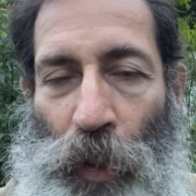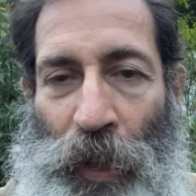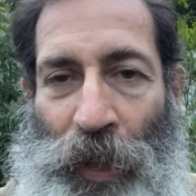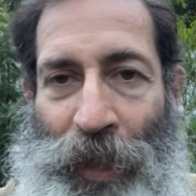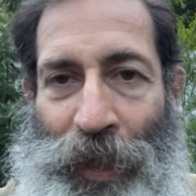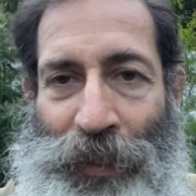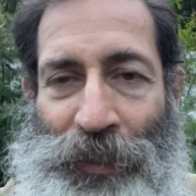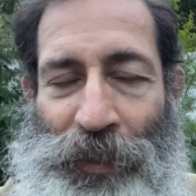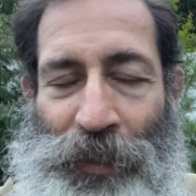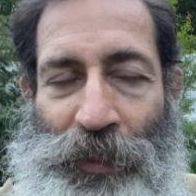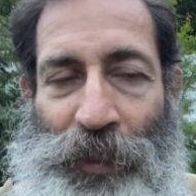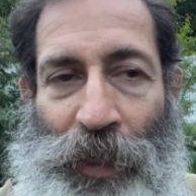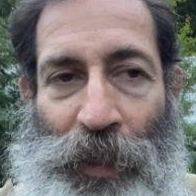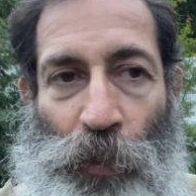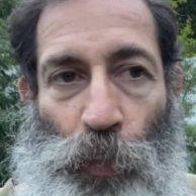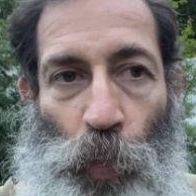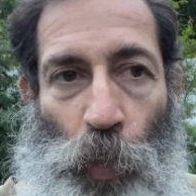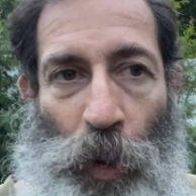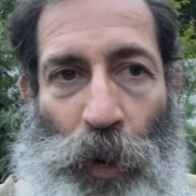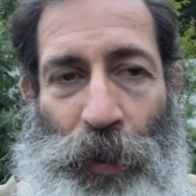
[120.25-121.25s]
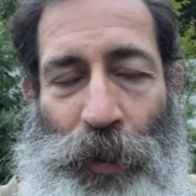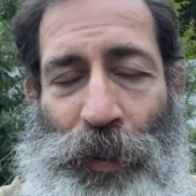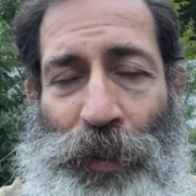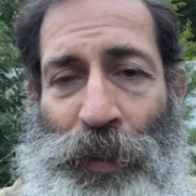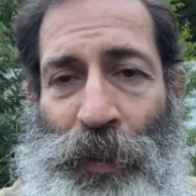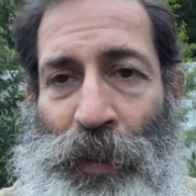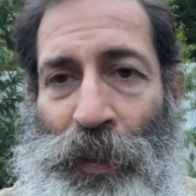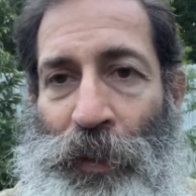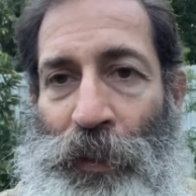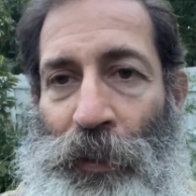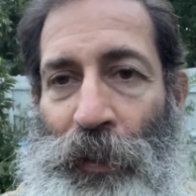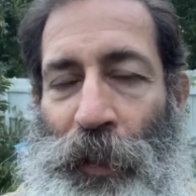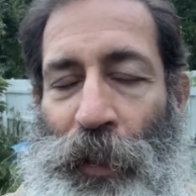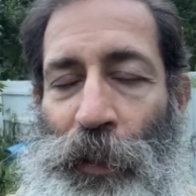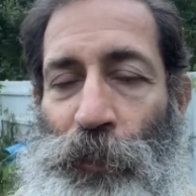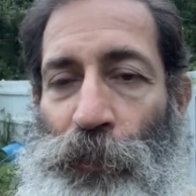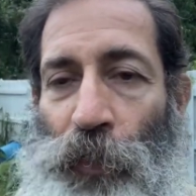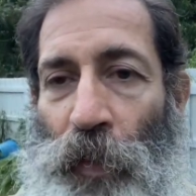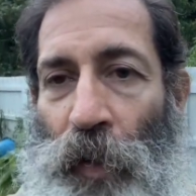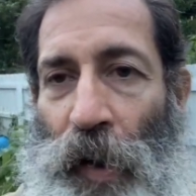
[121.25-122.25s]
I had to take one
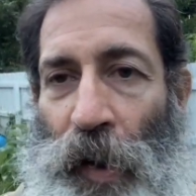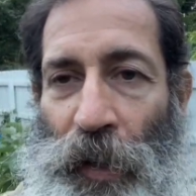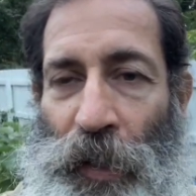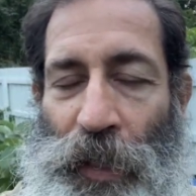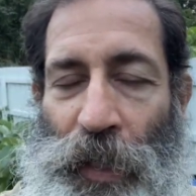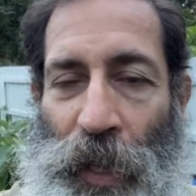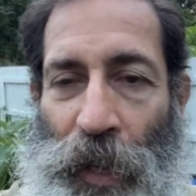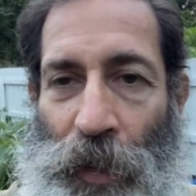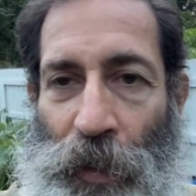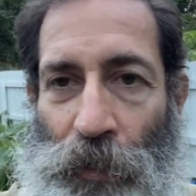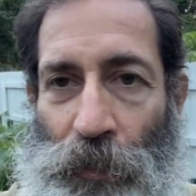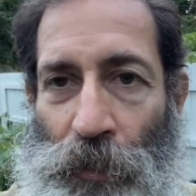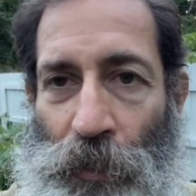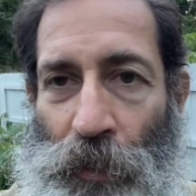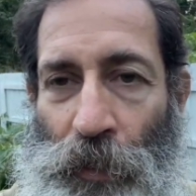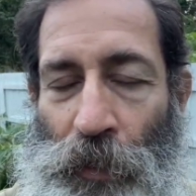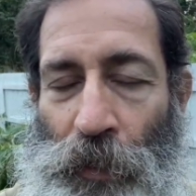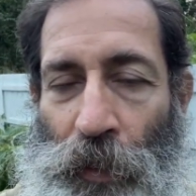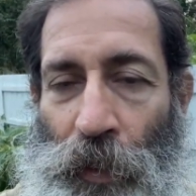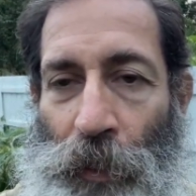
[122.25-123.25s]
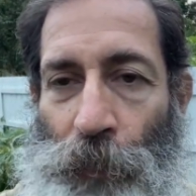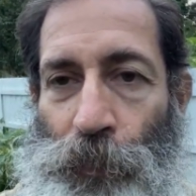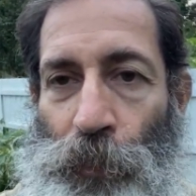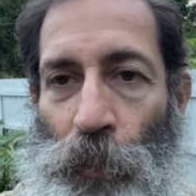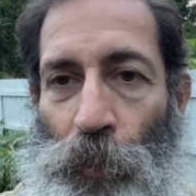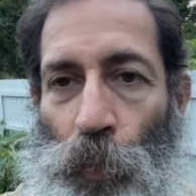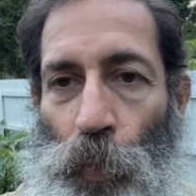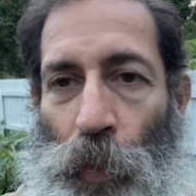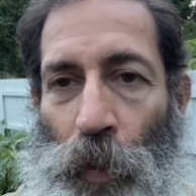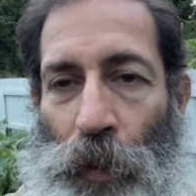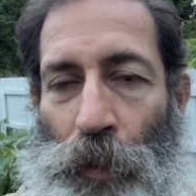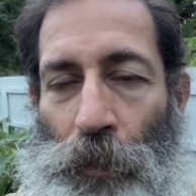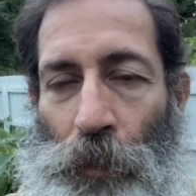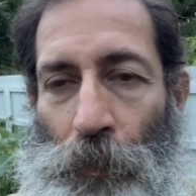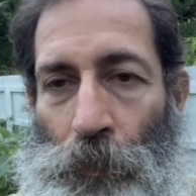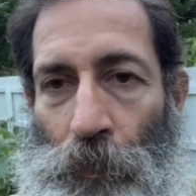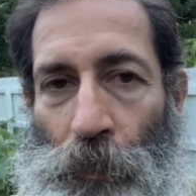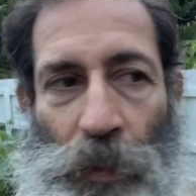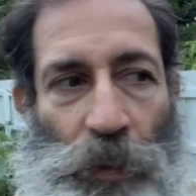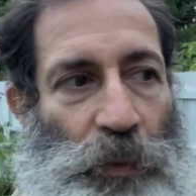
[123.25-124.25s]
late variety out and put one
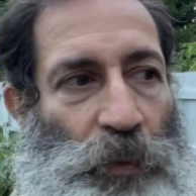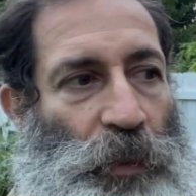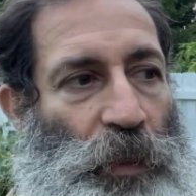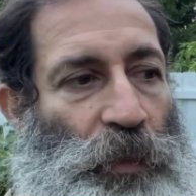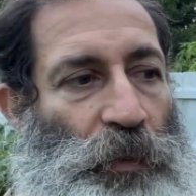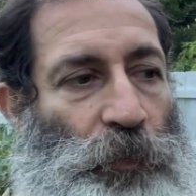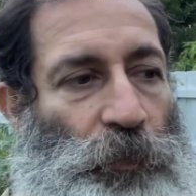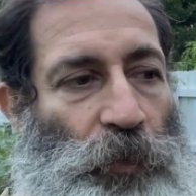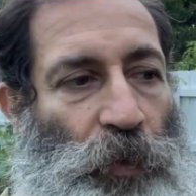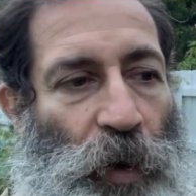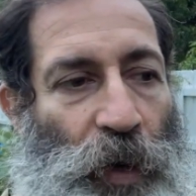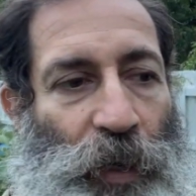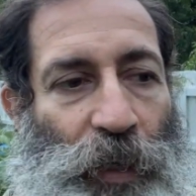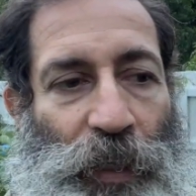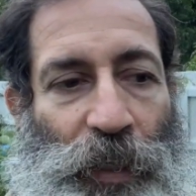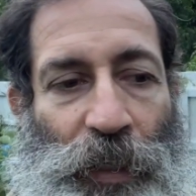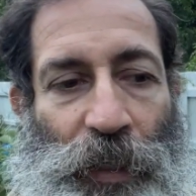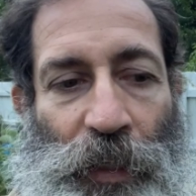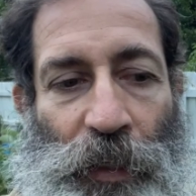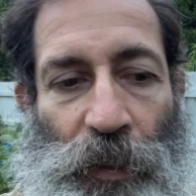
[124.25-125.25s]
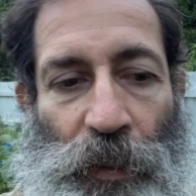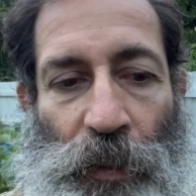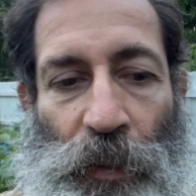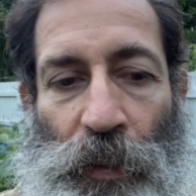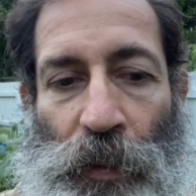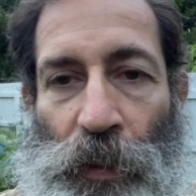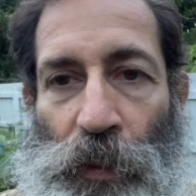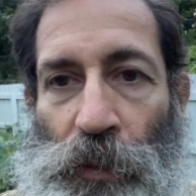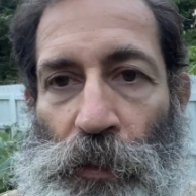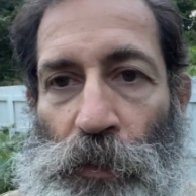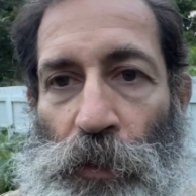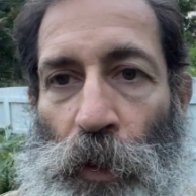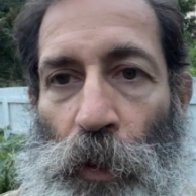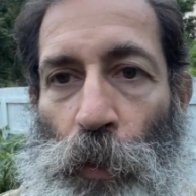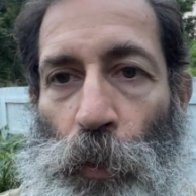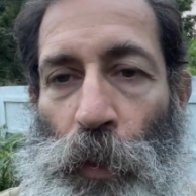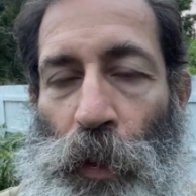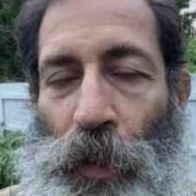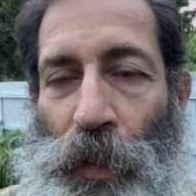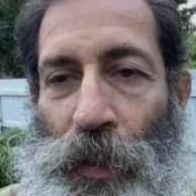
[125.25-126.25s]
mid-season variety in.
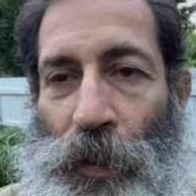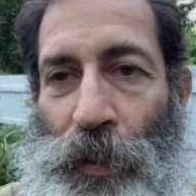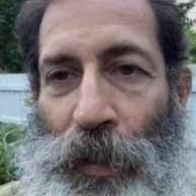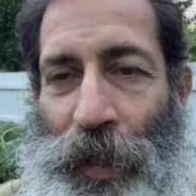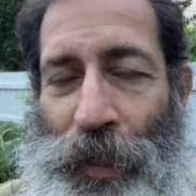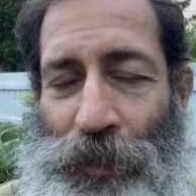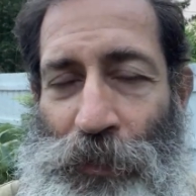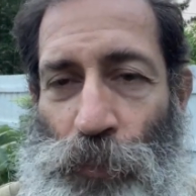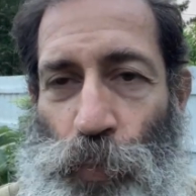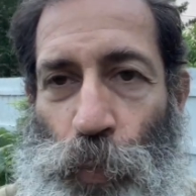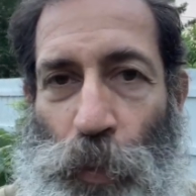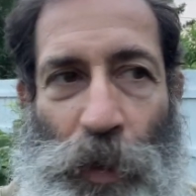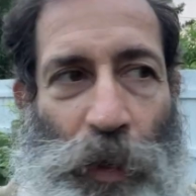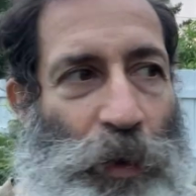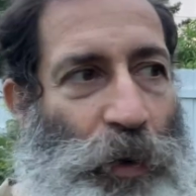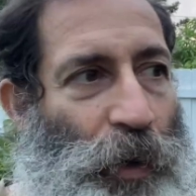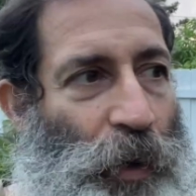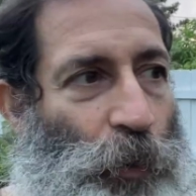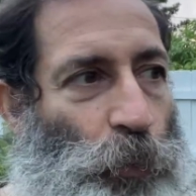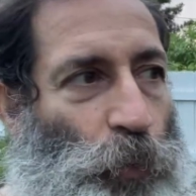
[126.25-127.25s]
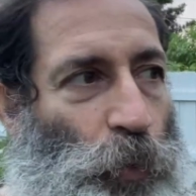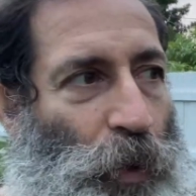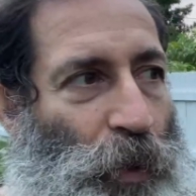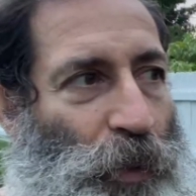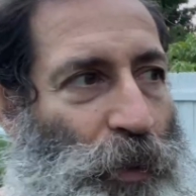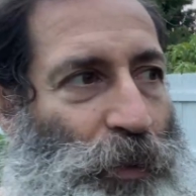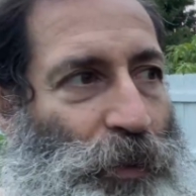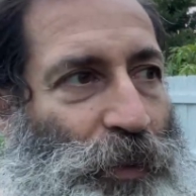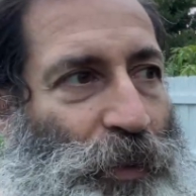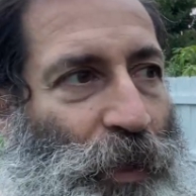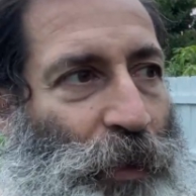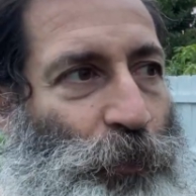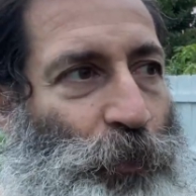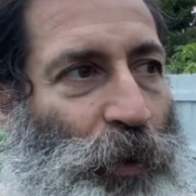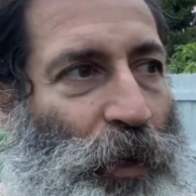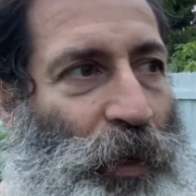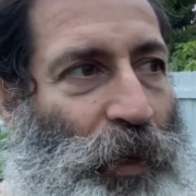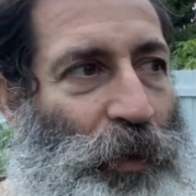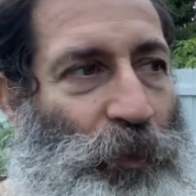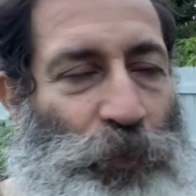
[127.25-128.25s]
So that's where I was. And
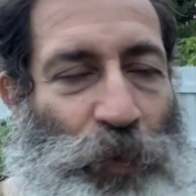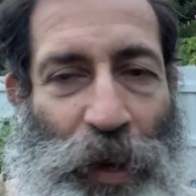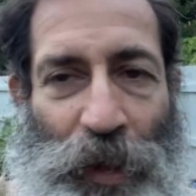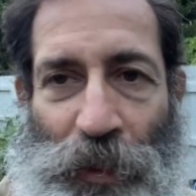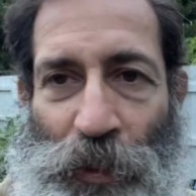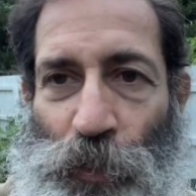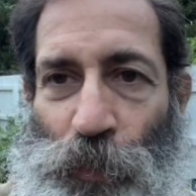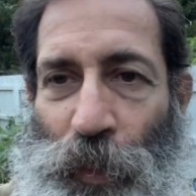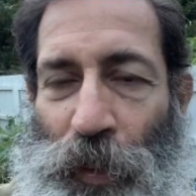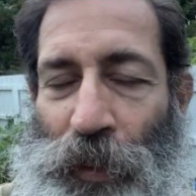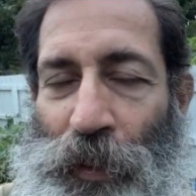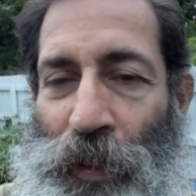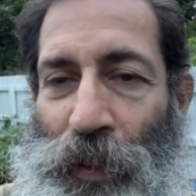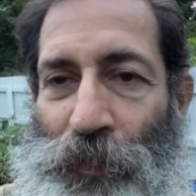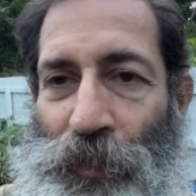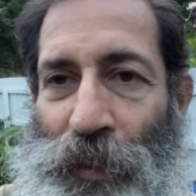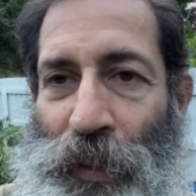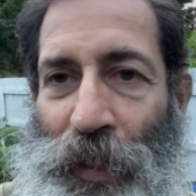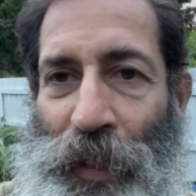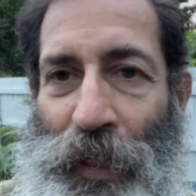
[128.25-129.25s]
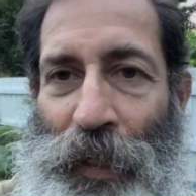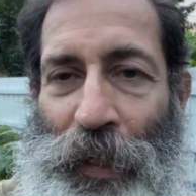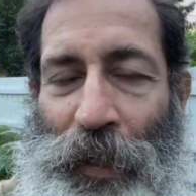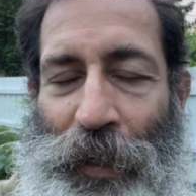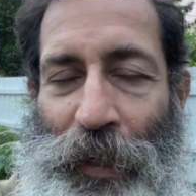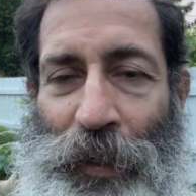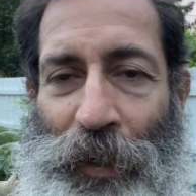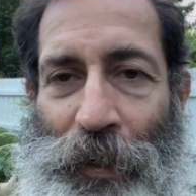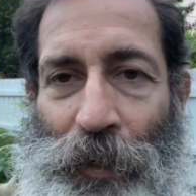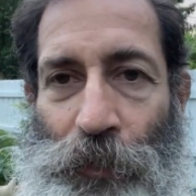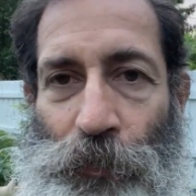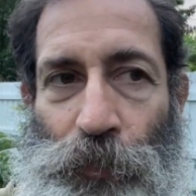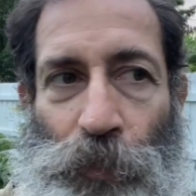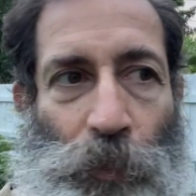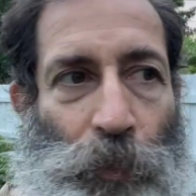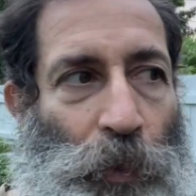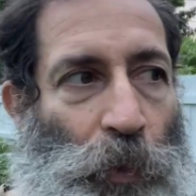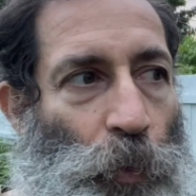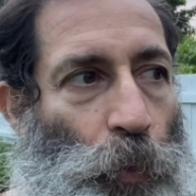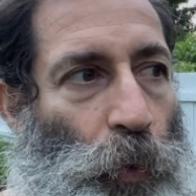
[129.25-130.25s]
when I evaluated everything I have,
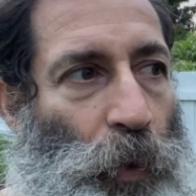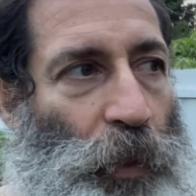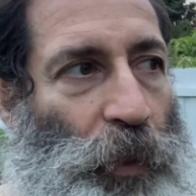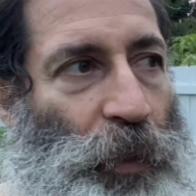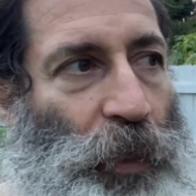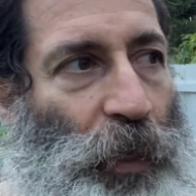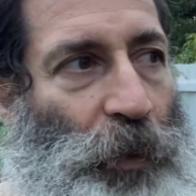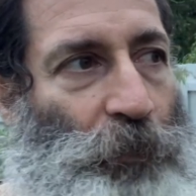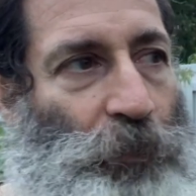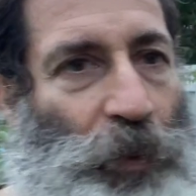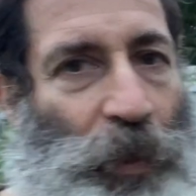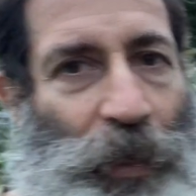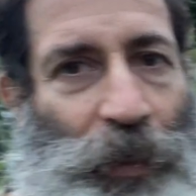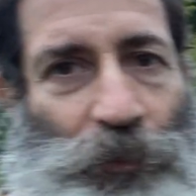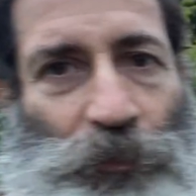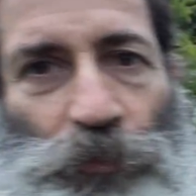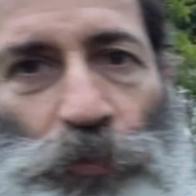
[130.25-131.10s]
what it came down